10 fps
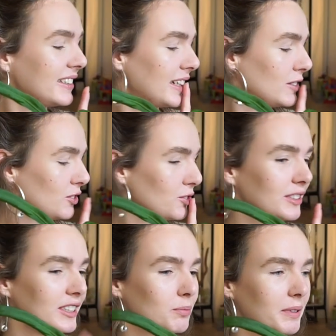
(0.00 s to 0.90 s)
of now do
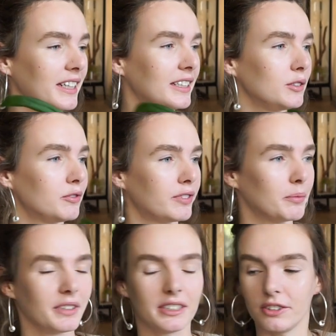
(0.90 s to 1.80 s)
need to make a new
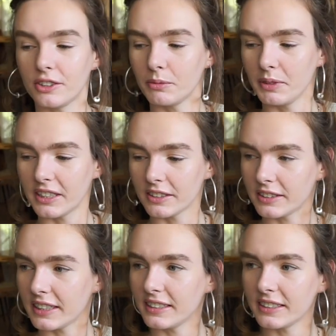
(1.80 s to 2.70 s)
thumbnail though, because
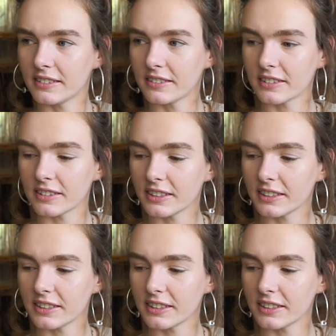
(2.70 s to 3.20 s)
I didn't